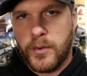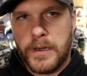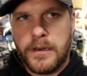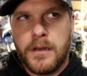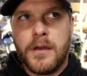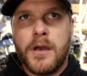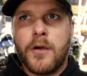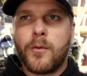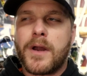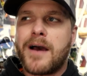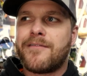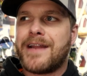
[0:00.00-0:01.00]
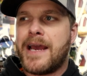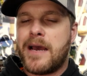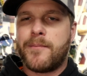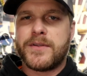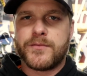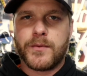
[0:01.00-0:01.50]
But what often
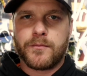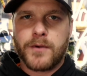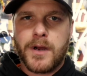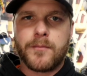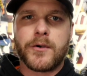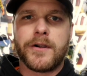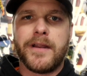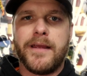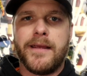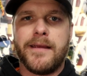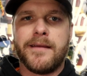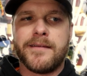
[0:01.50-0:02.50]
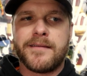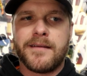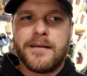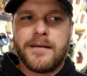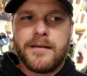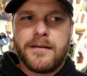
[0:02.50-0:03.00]
happens with rubber is
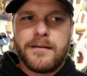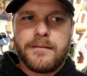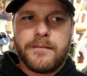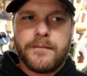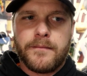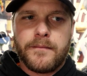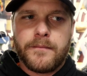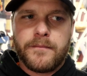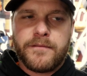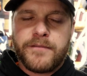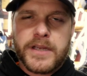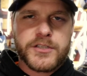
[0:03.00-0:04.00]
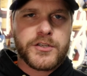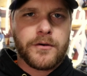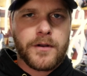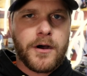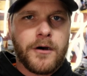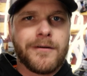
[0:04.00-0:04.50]
fish
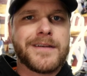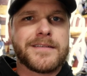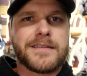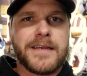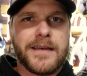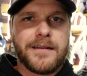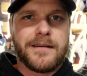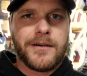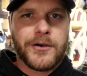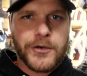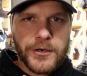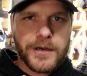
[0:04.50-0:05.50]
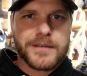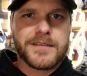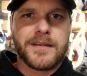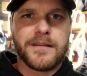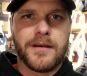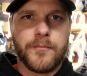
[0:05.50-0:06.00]
don't always get
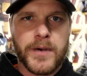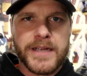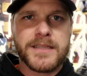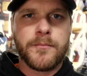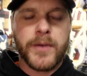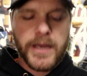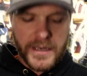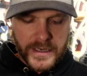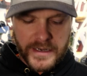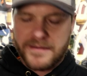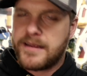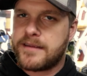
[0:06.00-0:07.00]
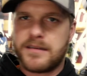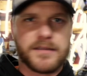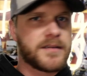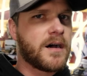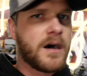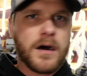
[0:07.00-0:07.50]
hooks. They'll bite the bait and it takes a
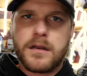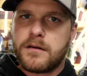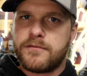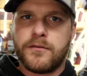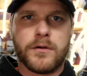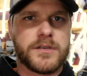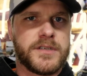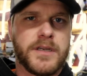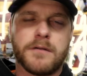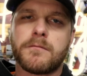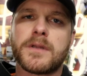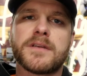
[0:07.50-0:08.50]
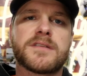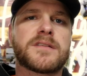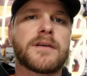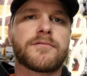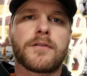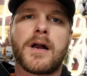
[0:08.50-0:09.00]
ton of force. You need a really
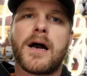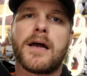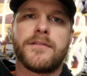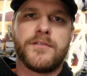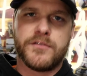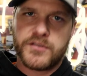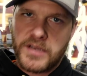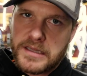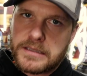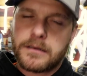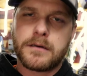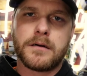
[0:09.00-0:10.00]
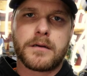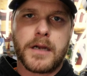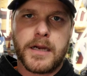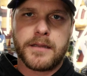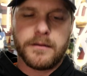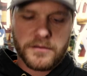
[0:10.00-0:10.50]
stiff rod to set the hook
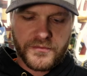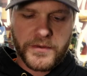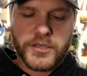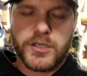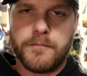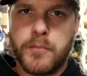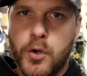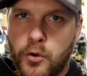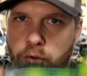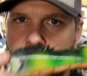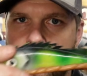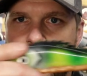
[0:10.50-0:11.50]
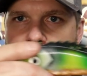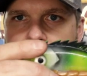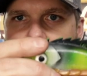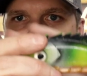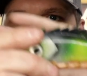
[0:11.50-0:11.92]
on those fish and pull the bait